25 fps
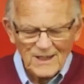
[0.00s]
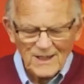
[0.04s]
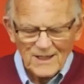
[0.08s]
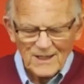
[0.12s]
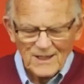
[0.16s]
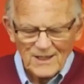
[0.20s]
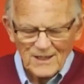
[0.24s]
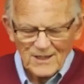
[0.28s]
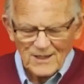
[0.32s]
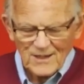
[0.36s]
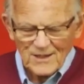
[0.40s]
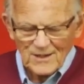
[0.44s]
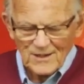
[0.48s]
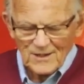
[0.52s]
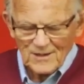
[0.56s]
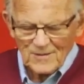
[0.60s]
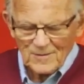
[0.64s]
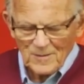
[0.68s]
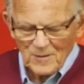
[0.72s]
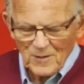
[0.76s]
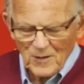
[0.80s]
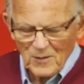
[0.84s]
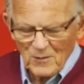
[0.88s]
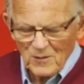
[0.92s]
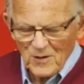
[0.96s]

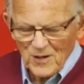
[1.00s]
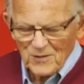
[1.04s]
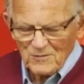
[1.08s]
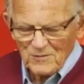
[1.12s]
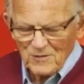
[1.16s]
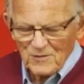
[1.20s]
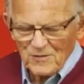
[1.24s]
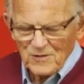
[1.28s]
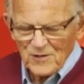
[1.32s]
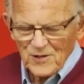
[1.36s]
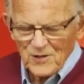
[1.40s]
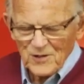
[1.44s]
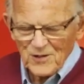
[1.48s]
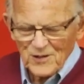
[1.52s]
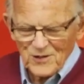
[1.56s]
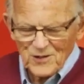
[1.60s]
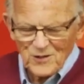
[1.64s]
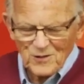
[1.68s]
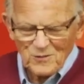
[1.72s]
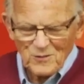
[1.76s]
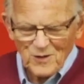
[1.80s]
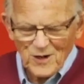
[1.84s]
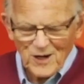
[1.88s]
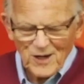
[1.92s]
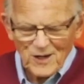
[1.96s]
when referring to
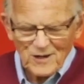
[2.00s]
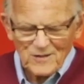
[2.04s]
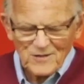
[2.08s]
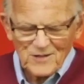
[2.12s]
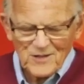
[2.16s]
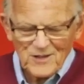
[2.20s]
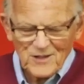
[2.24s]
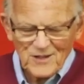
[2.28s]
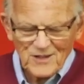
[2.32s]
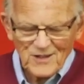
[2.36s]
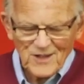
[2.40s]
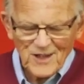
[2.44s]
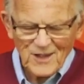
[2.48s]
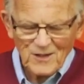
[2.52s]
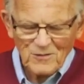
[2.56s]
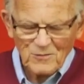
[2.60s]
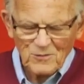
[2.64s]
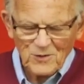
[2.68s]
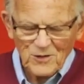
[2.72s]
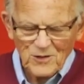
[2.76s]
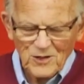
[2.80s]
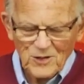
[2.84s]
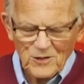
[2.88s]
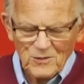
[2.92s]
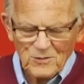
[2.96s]
wives, and that
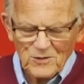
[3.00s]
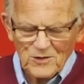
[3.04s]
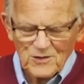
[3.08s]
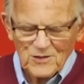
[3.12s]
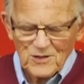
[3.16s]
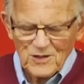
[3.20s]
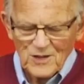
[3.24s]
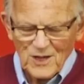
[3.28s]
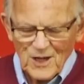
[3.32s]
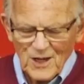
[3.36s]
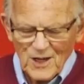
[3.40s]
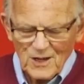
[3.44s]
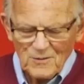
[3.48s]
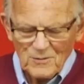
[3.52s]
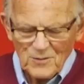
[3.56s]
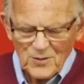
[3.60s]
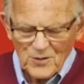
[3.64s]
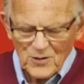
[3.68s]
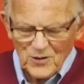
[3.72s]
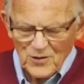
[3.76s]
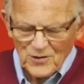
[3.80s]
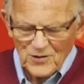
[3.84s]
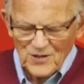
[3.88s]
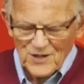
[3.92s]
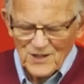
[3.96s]
word was
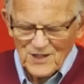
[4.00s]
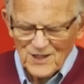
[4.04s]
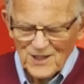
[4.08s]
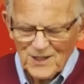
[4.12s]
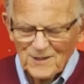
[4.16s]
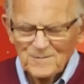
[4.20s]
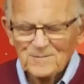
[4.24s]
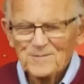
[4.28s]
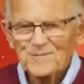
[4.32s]
purity,